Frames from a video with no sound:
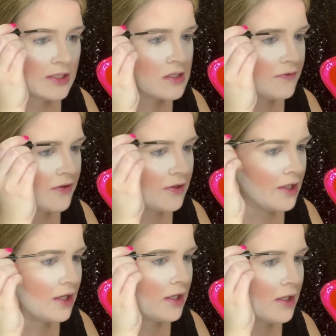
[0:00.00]
it's
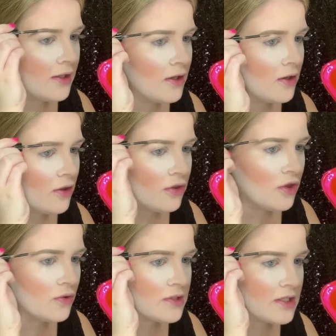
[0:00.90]
filling in
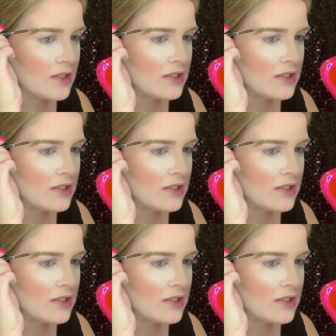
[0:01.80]
those